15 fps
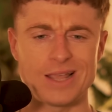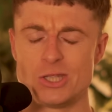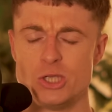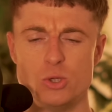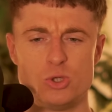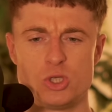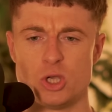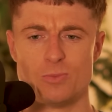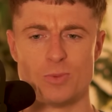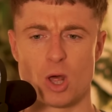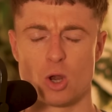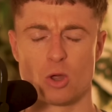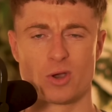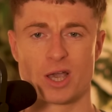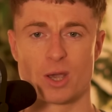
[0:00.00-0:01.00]
YouTube
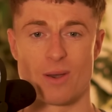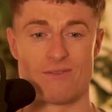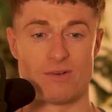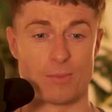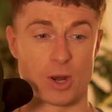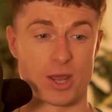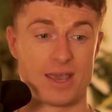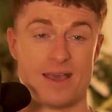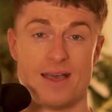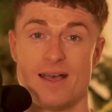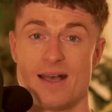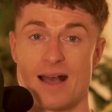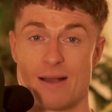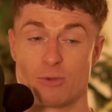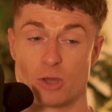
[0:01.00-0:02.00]
not long ago, everybody.
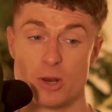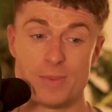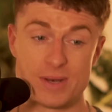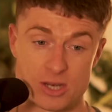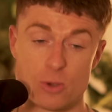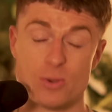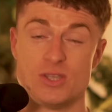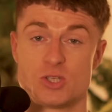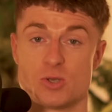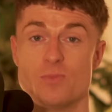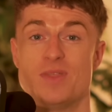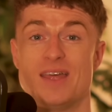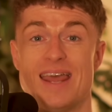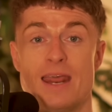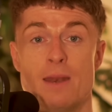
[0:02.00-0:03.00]
I'm going to be doing
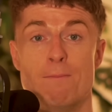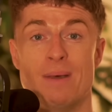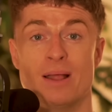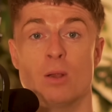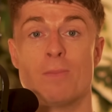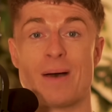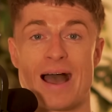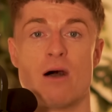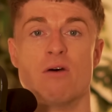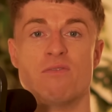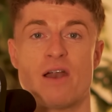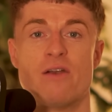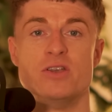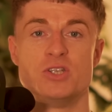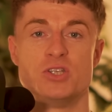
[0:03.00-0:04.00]
something in Bilbao
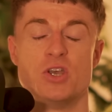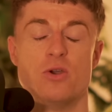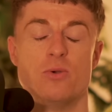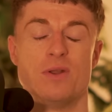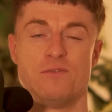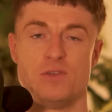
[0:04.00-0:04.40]
very soon.